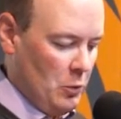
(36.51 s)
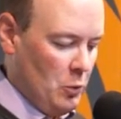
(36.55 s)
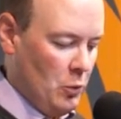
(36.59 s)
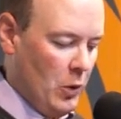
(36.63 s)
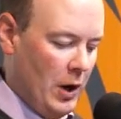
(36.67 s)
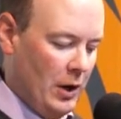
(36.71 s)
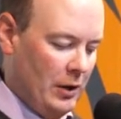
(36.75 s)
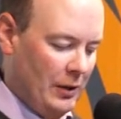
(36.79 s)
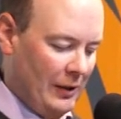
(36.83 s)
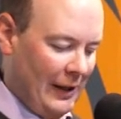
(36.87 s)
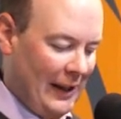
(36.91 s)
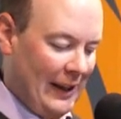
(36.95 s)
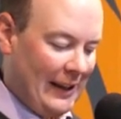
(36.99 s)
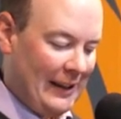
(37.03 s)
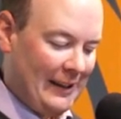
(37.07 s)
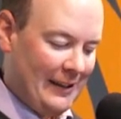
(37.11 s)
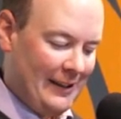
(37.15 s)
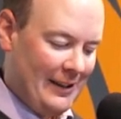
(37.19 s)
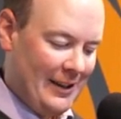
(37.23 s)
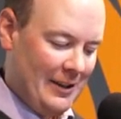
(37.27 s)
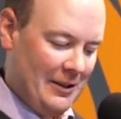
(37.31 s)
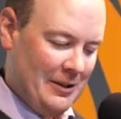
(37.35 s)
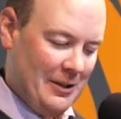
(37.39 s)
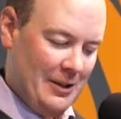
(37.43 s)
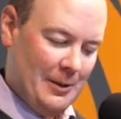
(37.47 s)
Well, I
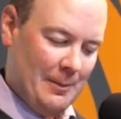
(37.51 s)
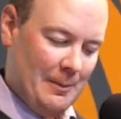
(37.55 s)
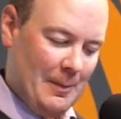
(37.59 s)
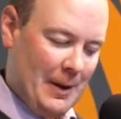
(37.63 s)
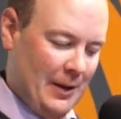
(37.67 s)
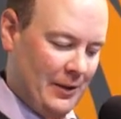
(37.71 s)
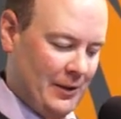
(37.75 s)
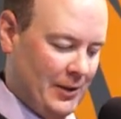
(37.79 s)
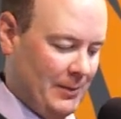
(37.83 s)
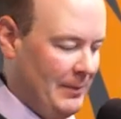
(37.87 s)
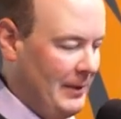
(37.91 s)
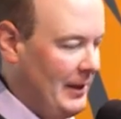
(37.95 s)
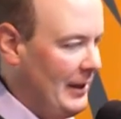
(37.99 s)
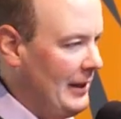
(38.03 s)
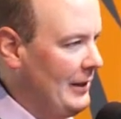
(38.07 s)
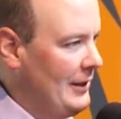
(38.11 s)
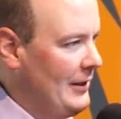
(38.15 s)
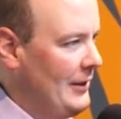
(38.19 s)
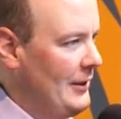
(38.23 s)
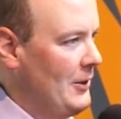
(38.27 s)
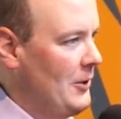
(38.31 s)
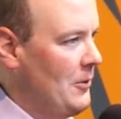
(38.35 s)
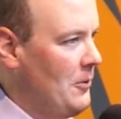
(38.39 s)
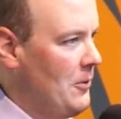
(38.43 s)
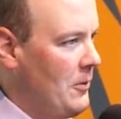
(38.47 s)
can tell you about some things
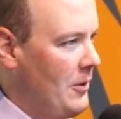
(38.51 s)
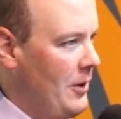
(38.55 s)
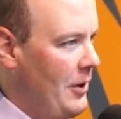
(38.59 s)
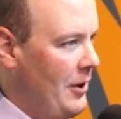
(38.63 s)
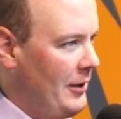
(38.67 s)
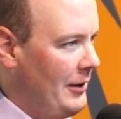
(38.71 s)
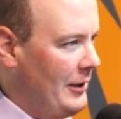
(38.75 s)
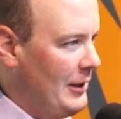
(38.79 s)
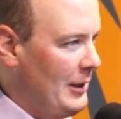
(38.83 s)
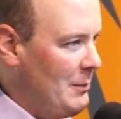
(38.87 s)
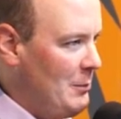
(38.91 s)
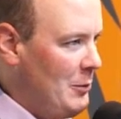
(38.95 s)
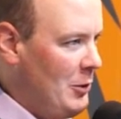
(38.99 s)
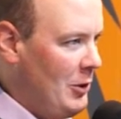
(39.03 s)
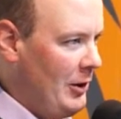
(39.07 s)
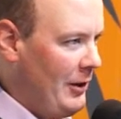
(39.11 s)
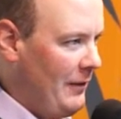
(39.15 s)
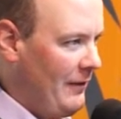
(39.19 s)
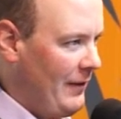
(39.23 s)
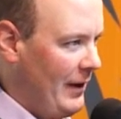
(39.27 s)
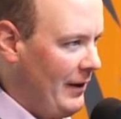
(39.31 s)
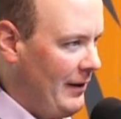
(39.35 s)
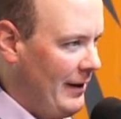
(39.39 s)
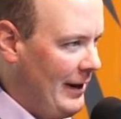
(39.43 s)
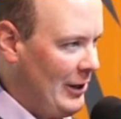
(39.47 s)
that are going on at the
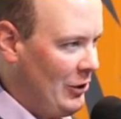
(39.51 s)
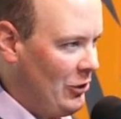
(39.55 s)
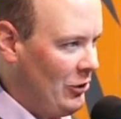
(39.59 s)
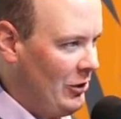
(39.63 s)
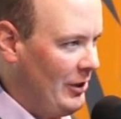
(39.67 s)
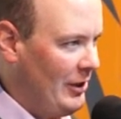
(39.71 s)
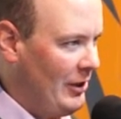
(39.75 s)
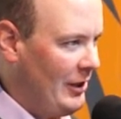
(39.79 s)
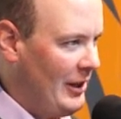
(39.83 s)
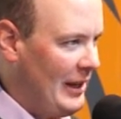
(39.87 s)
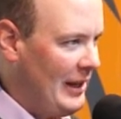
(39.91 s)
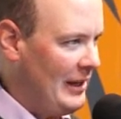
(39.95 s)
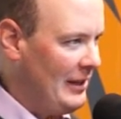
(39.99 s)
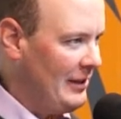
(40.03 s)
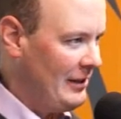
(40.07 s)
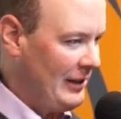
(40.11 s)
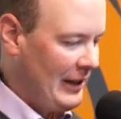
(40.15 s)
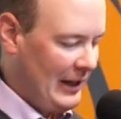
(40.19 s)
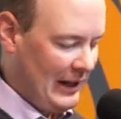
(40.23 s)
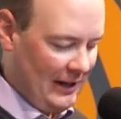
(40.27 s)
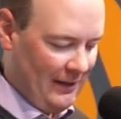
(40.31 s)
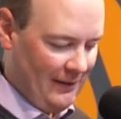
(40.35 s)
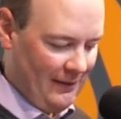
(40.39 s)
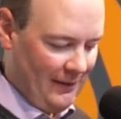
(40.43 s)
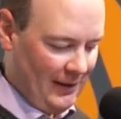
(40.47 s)
Community Foundation. Today's
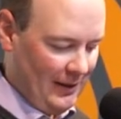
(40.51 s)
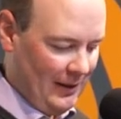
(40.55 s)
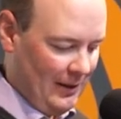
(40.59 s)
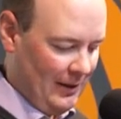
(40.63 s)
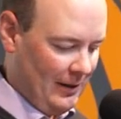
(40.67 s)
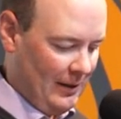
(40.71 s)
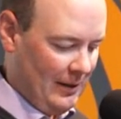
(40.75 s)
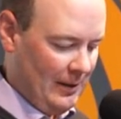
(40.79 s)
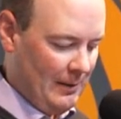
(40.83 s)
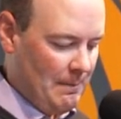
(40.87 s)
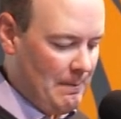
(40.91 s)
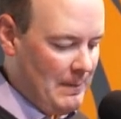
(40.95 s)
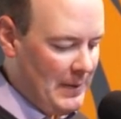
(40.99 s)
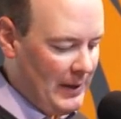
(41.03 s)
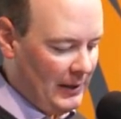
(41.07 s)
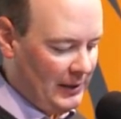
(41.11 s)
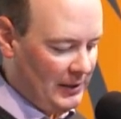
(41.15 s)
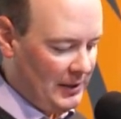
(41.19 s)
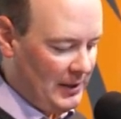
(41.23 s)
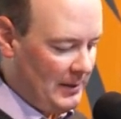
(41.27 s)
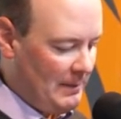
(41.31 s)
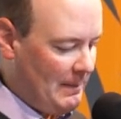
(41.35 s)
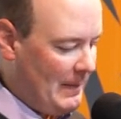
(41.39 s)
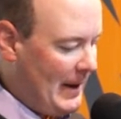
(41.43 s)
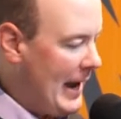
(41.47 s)
kind of a
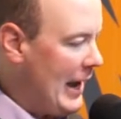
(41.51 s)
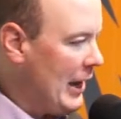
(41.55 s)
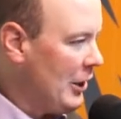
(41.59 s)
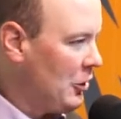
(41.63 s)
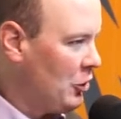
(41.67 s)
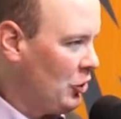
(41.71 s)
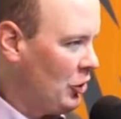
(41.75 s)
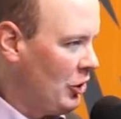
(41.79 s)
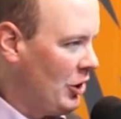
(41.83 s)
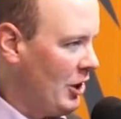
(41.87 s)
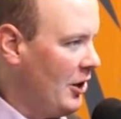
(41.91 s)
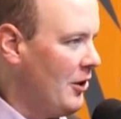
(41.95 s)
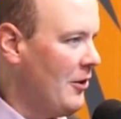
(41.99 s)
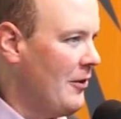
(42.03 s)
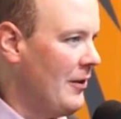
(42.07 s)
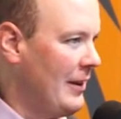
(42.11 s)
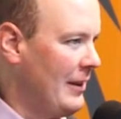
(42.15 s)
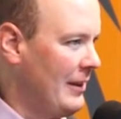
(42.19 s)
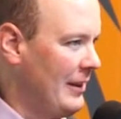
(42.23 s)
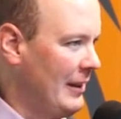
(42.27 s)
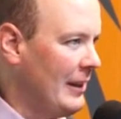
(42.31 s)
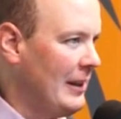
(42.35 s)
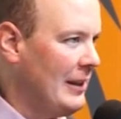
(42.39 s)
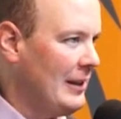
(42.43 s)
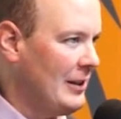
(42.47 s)
mix and match show, I
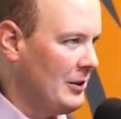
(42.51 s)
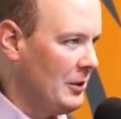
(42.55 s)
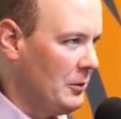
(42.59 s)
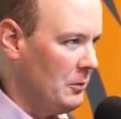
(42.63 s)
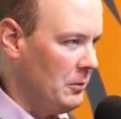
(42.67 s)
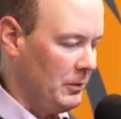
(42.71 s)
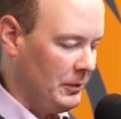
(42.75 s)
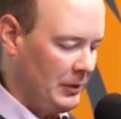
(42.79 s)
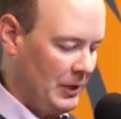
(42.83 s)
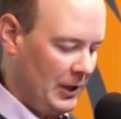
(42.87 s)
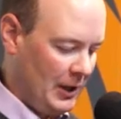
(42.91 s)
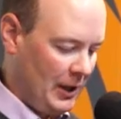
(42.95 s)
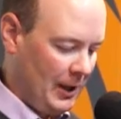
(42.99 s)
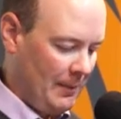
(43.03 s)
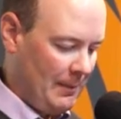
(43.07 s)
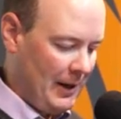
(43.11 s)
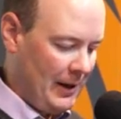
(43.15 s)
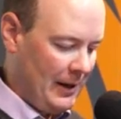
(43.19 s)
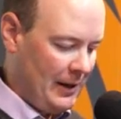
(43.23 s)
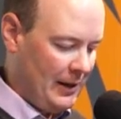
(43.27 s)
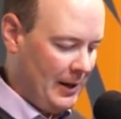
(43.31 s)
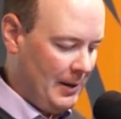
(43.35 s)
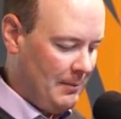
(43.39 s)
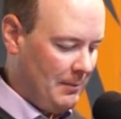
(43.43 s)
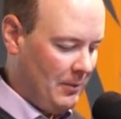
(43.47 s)
think, so we'll talk
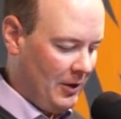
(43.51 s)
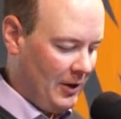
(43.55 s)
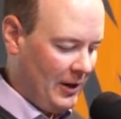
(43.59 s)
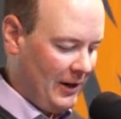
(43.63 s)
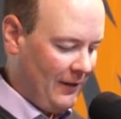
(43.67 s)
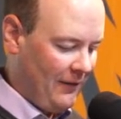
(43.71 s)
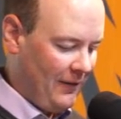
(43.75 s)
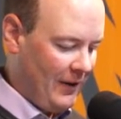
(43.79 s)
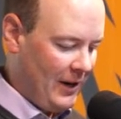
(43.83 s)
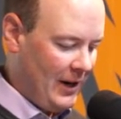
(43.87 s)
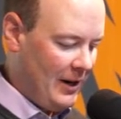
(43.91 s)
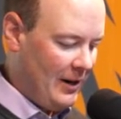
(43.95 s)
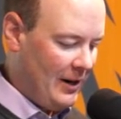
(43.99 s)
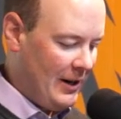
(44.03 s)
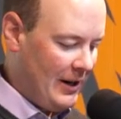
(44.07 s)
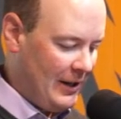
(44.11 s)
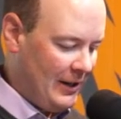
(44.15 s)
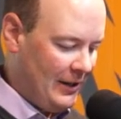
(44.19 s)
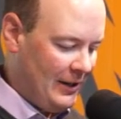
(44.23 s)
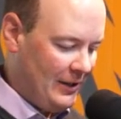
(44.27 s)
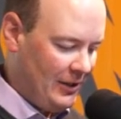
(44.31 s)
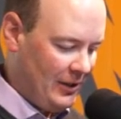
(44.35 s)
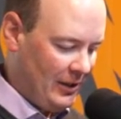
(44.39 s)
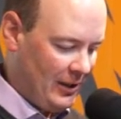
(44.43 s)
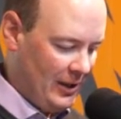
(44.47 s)
about a number of different
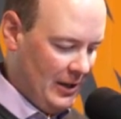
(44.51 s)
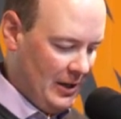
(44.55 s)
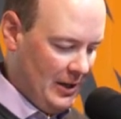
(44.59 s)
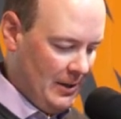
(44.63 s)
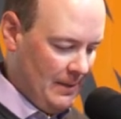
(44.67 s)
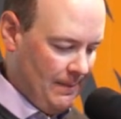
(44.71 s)
areas.